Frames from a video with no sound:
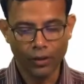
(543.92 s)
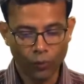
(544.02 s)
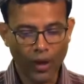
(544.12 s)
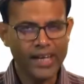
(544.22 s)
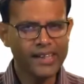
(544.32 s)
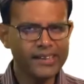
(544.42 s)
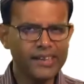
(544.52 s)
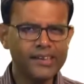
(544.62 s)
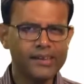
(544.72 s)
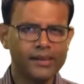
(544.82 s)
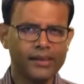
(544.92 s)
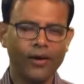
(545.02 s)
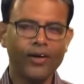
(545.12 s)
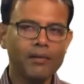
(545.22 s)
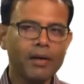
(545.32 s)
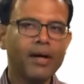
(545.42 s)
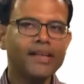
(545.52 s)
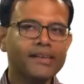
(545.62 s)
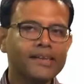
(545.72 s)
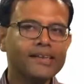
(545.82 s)
Why is this? Now, remember,
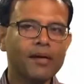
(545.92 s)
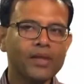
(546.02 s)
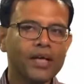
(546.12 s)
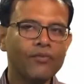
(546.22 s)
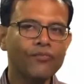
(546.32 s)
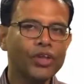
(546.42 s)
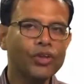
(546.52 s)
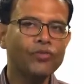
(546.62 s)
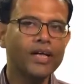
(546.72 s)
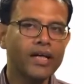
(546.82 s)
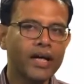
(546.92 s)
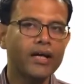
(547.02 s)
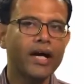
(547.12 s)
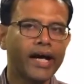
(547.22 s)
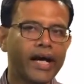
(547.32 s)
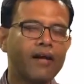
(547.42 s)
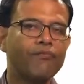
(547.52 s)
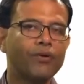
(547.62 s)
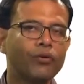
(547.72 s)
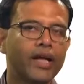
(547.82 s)
this is something which we did again a
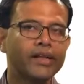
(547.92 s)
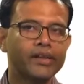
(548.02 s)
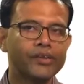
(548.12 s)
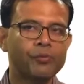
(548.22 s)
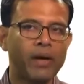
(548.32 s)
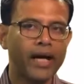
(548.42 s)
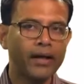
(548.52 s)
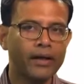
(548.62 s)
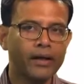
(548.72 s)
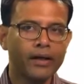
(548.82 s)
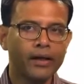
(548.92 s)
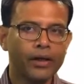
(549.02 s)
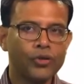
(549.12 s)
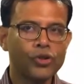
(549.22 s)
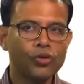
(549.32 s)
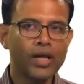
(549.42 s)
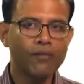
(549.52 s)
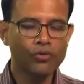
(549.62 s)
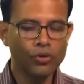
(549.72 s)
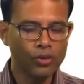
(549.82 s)
few lectures back. You should
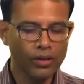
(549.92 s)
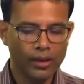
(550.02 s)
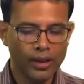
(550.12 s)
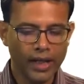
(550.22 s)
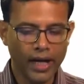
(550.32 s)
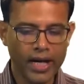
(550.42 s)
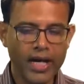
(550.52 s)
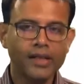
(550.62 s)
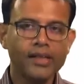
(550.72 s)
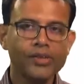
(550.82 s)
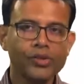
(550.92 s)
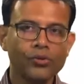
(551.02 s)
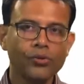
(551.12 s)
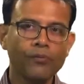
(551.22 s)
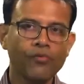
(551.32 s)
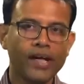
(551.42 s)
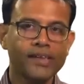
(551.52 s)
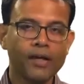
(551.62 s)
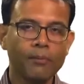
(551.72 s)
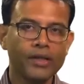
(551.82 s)
have to connect this to, for
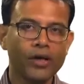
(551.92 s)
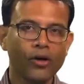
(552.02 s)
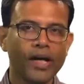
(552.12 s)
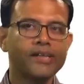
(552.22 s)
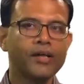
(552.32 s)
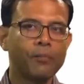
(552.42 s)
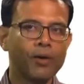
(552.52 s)
example, the horizon